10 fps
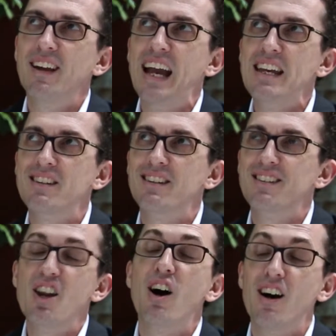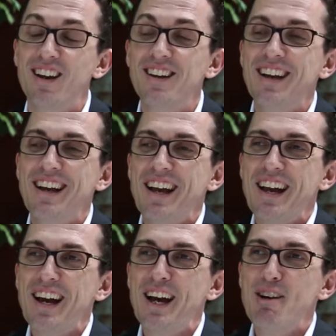8 and
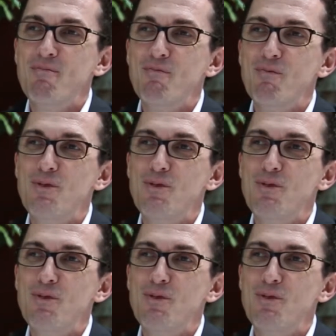9,